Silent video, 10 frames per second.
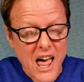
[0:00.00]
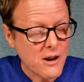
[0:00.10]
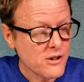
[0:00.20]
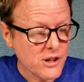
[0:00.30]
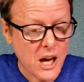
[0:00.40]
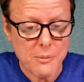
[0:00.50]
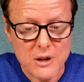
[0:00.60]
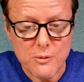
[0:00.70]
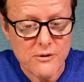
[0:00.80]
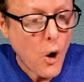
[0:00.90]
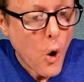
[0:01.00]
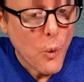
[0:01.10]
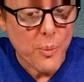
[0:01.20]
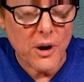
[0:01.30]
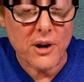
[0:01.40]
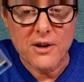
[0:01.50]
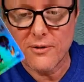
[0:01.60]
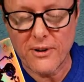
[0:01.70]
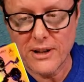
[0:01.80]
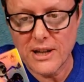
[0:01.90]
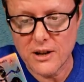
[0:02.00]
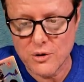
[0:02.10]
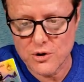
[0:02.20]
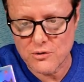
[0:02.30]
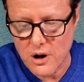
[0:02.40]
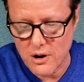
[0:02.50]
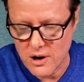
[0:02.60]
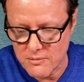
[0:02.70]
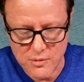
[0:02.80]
And look how many we've opened to finally get an ultra rare in